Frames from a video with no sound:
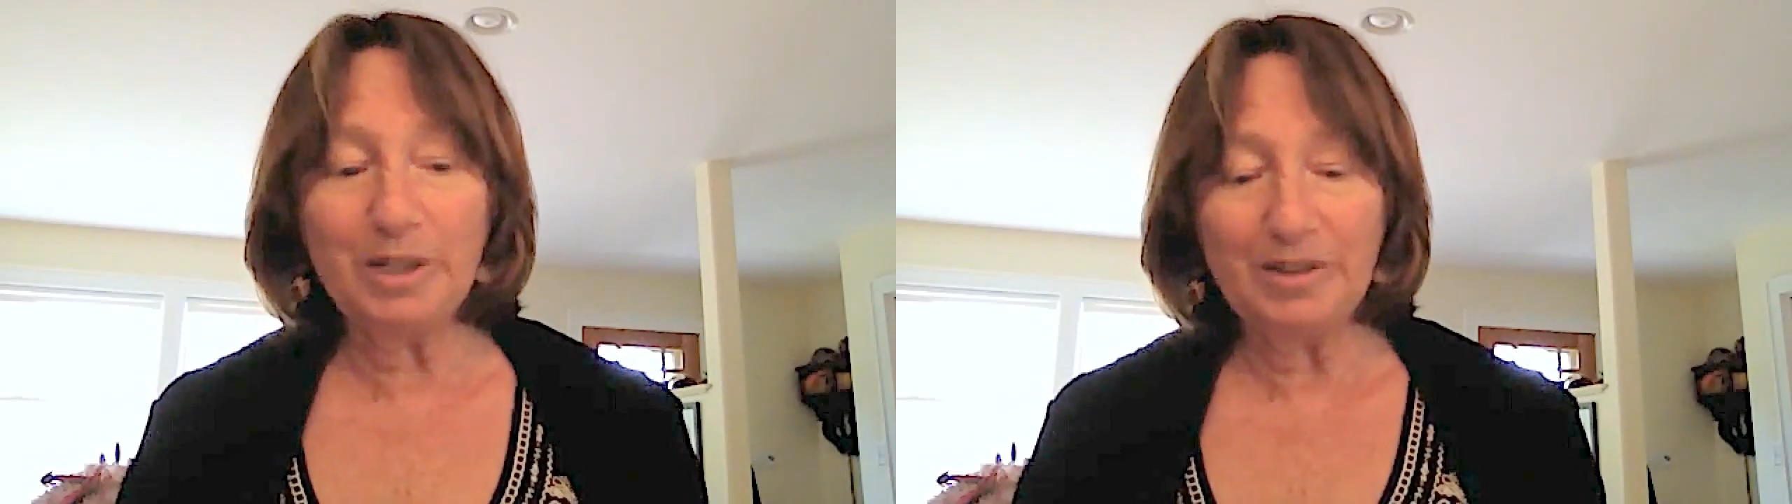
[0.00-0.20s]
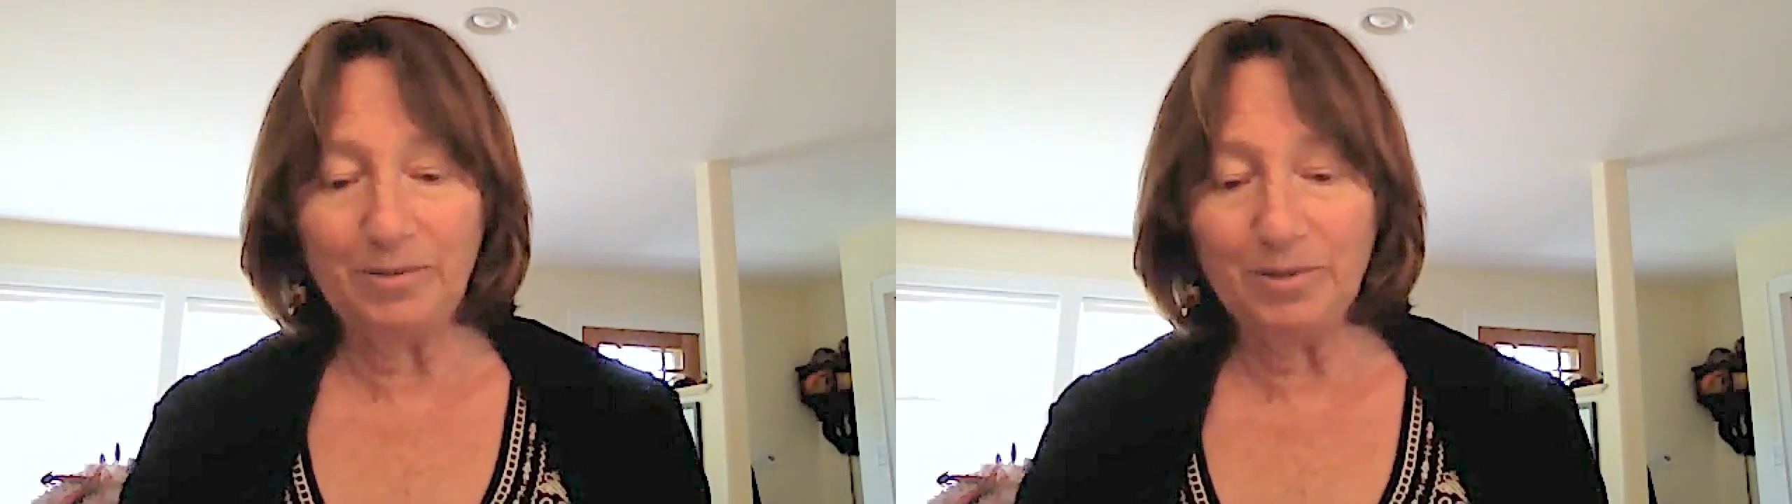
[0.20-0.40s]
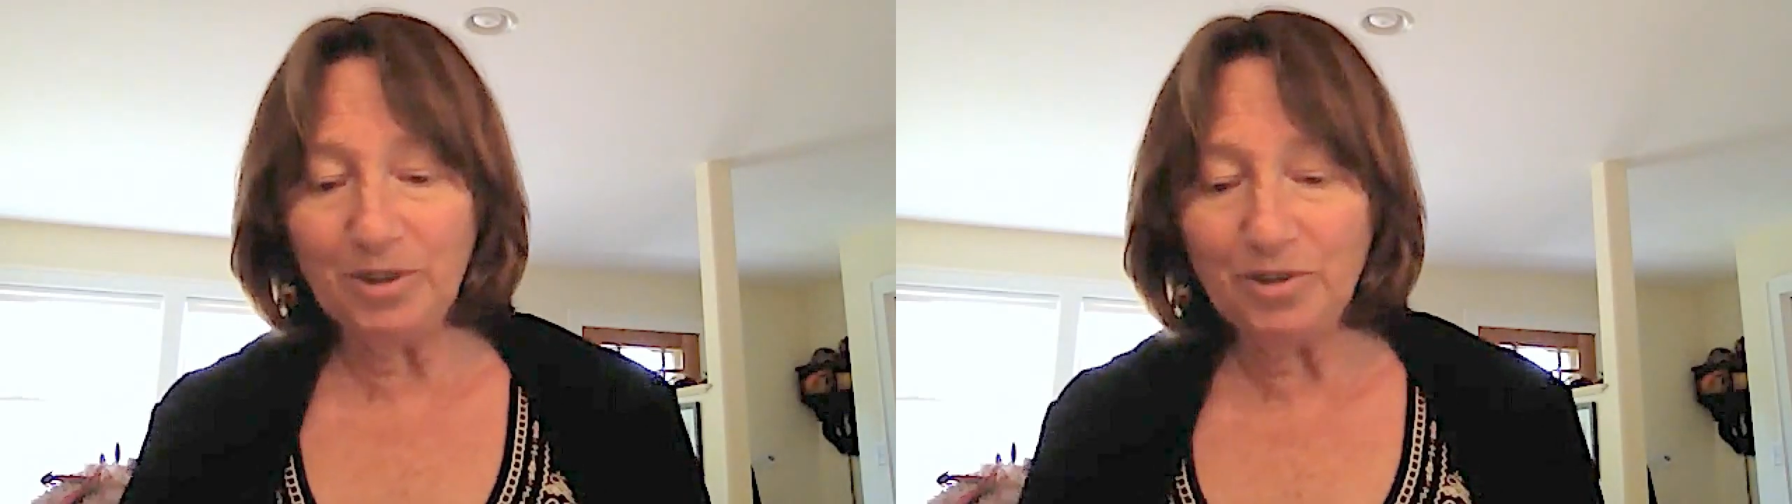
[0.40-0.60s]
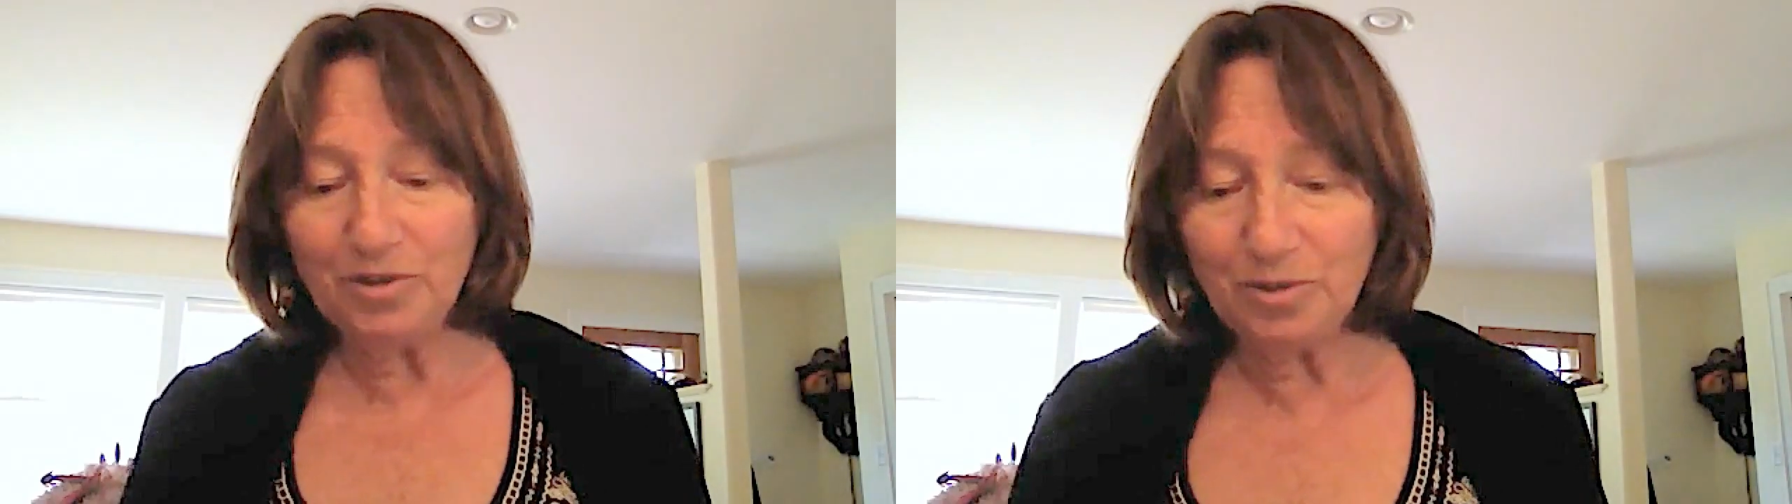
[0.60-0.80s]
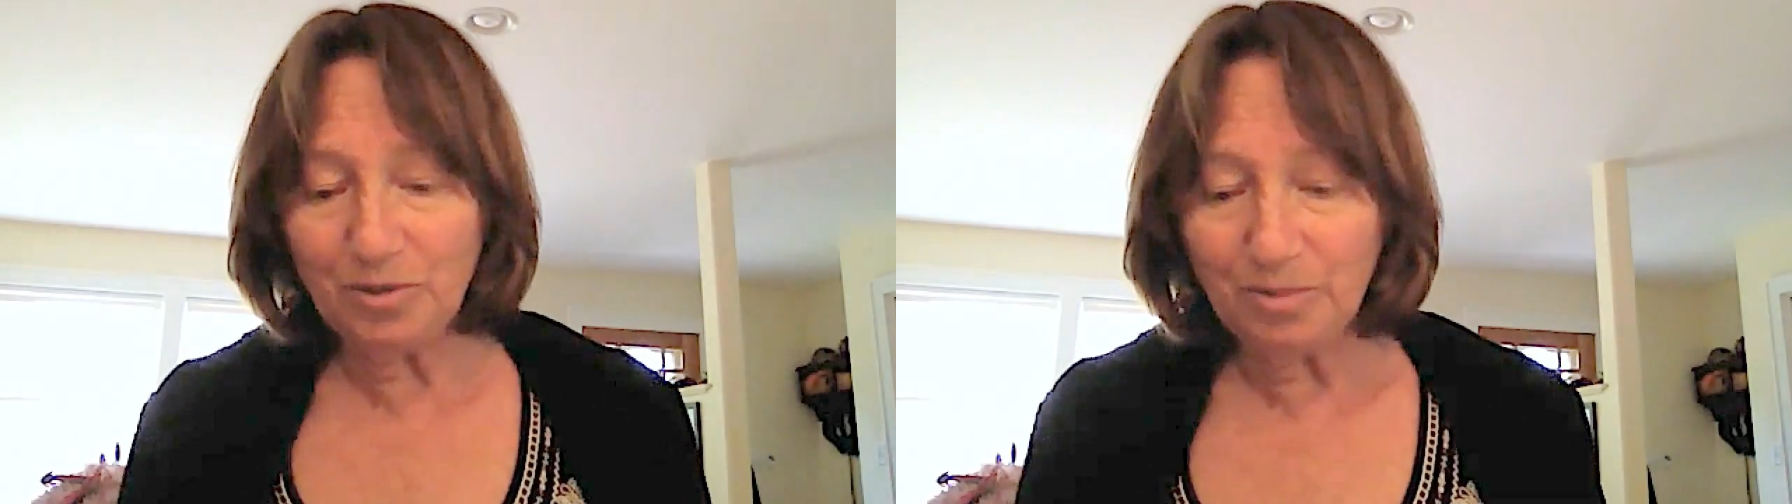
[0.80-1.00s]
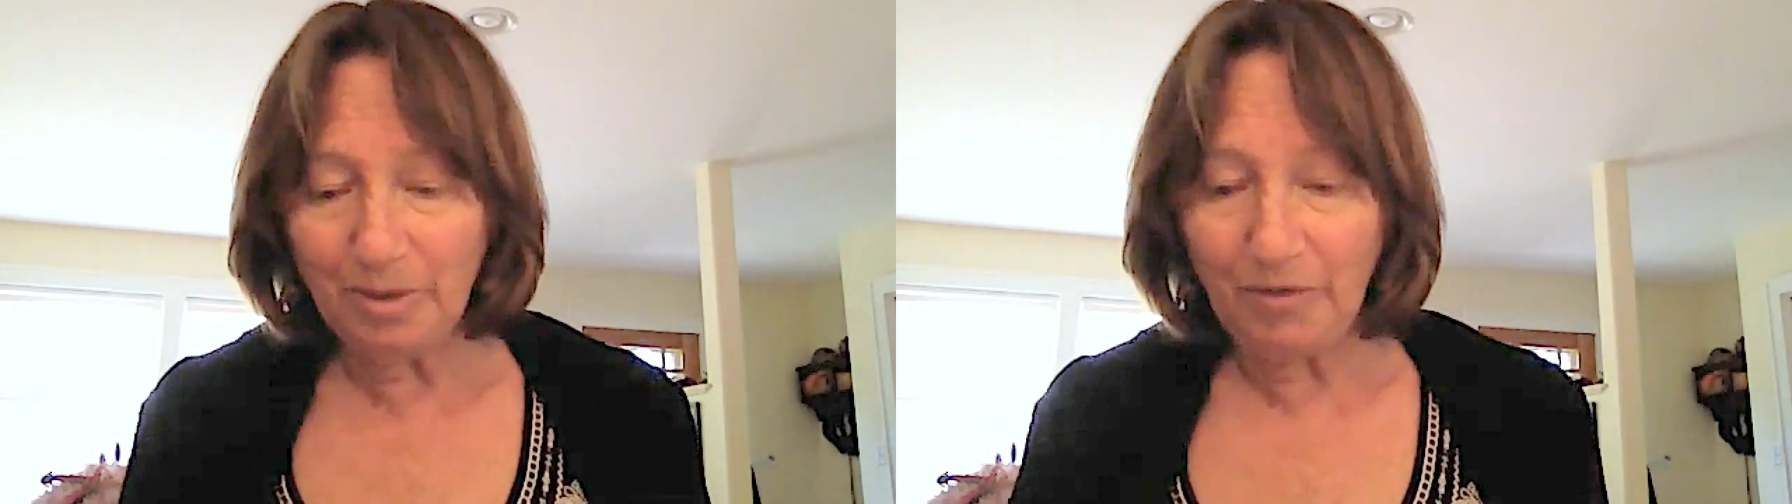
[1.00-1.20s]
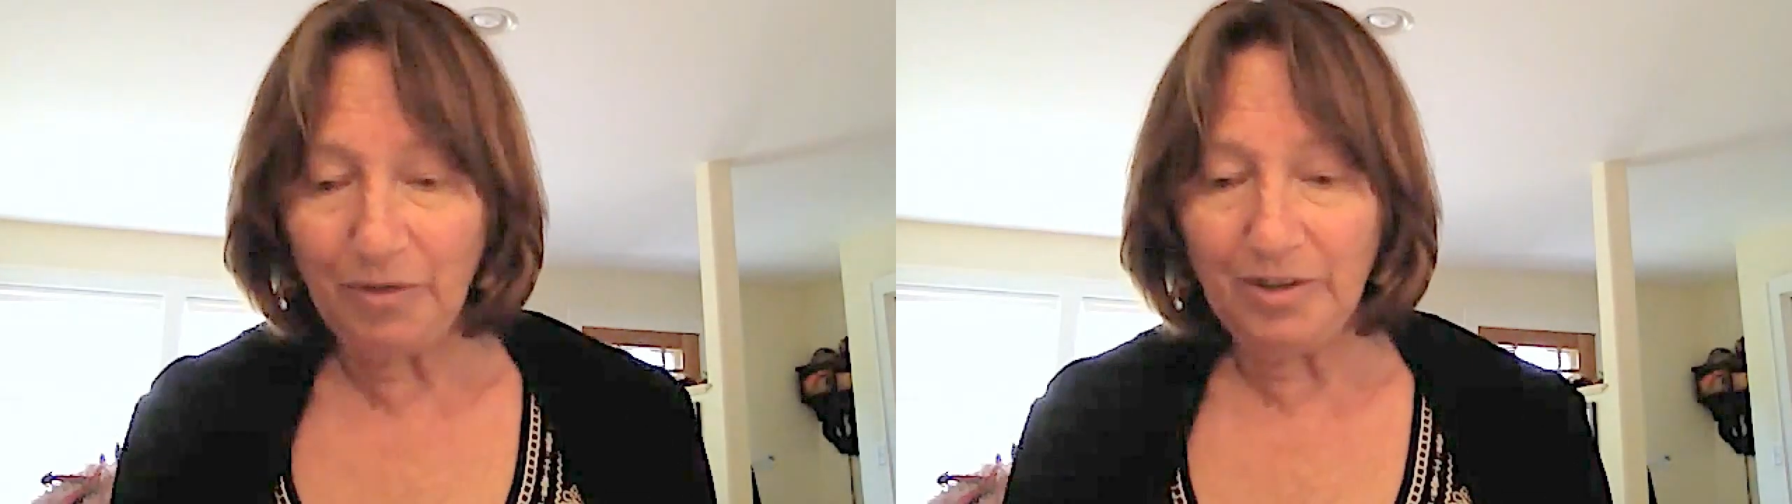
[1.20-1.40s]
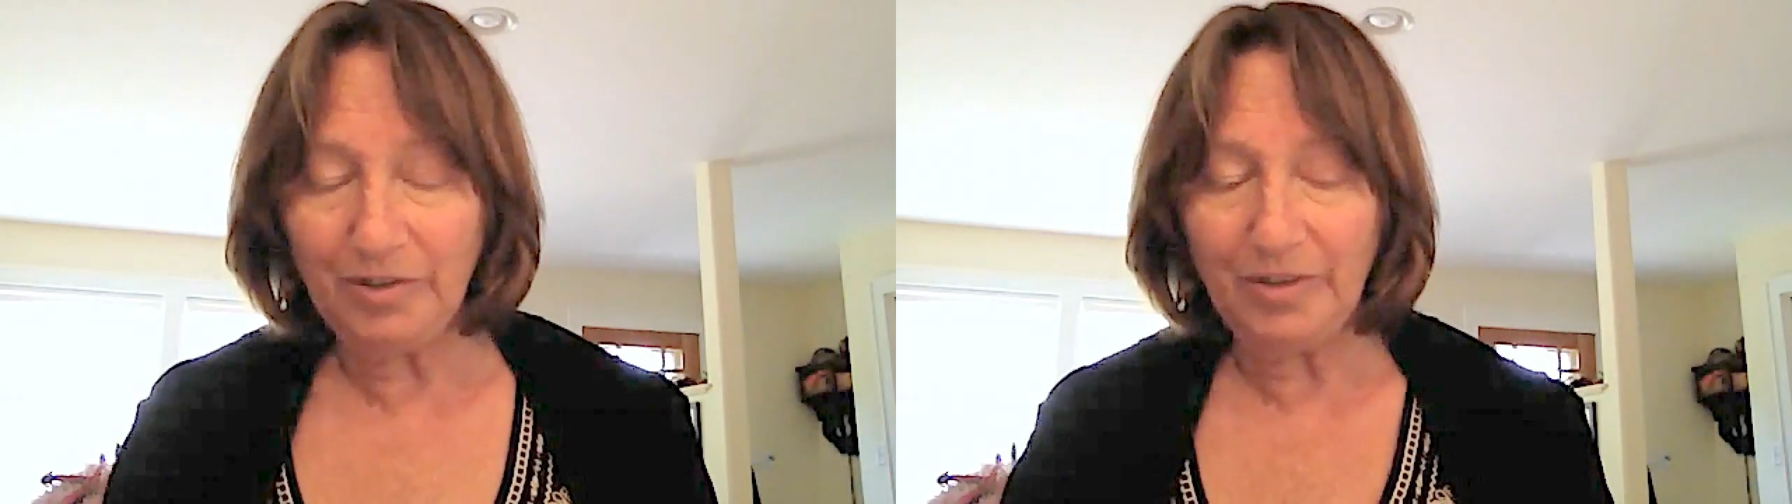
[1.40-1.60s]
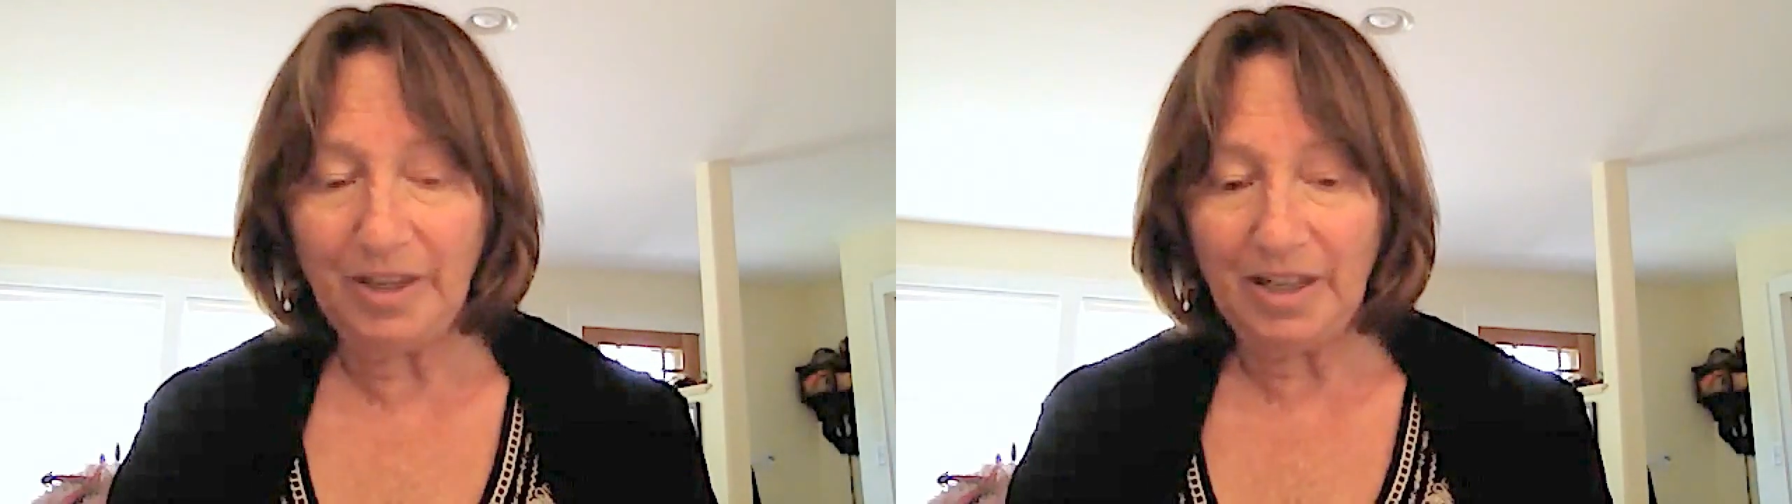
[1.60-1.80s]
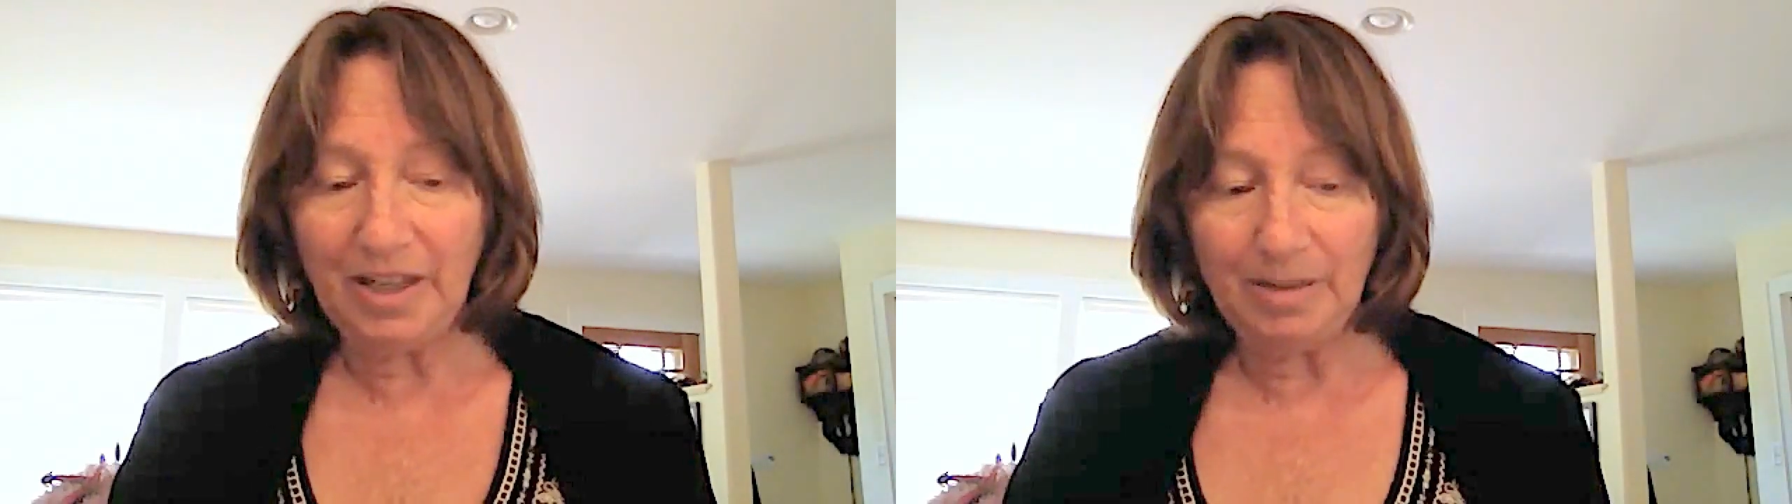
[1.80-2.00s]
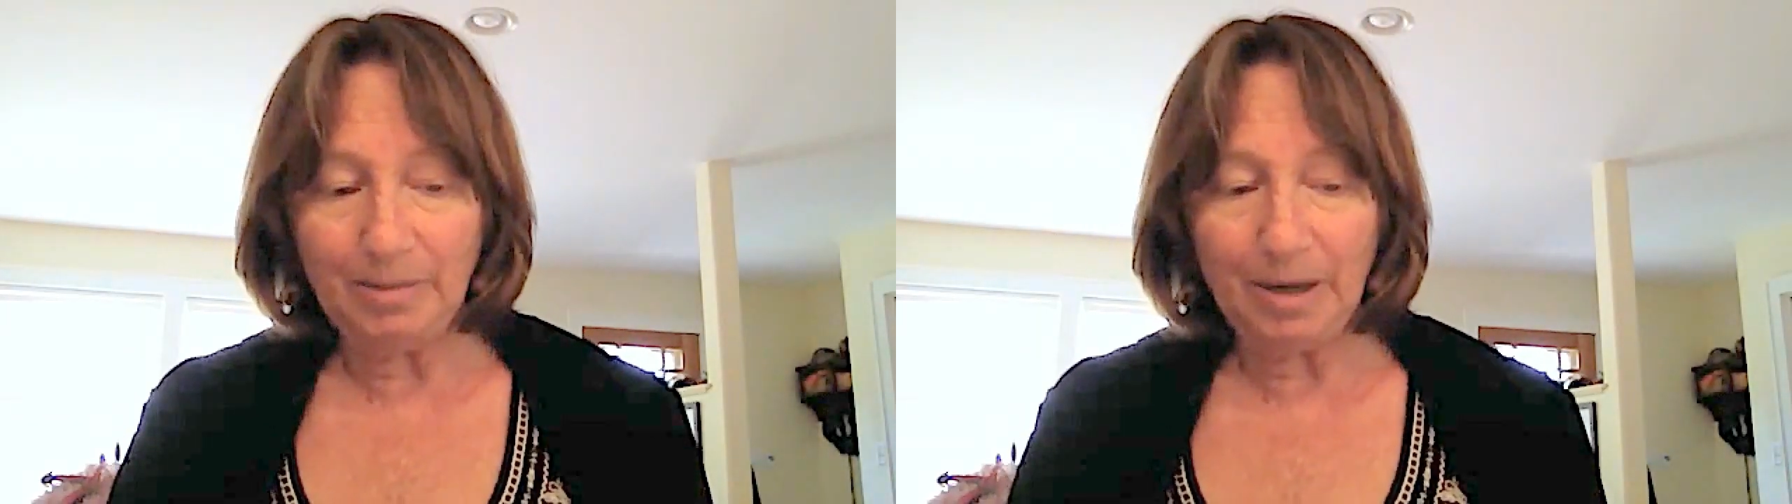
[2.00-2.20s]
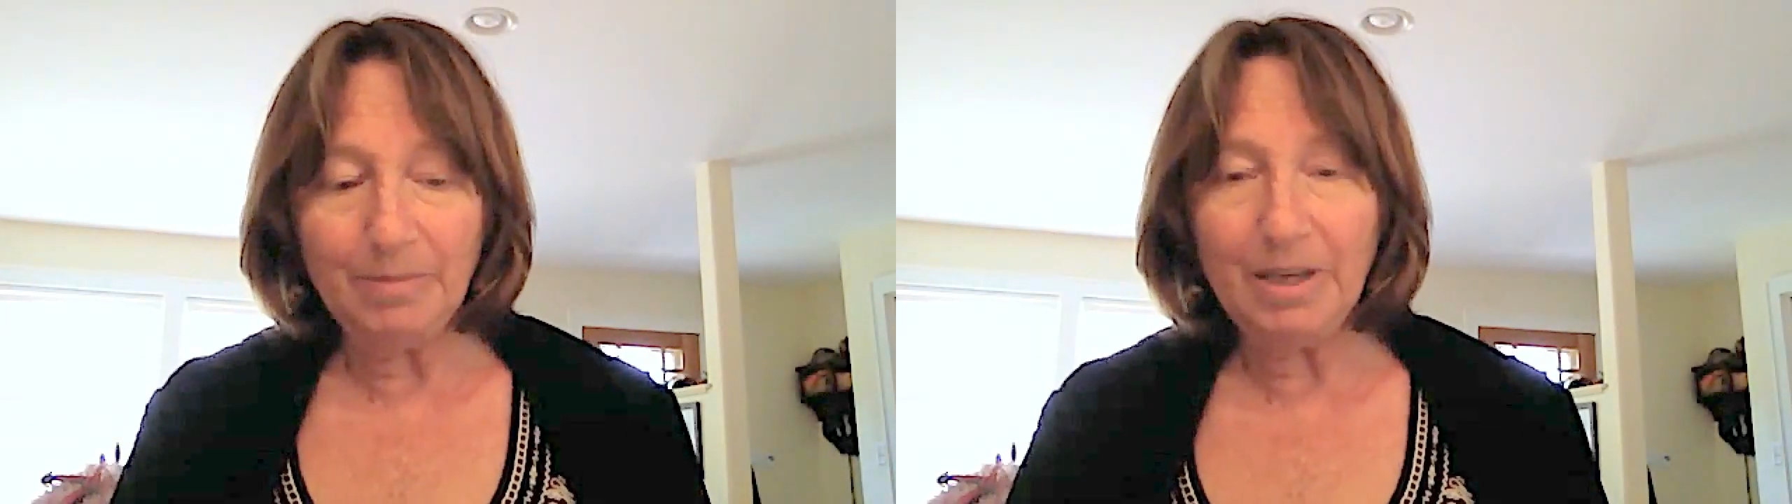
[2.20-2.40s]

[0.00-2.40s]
but it's really true to my friends that I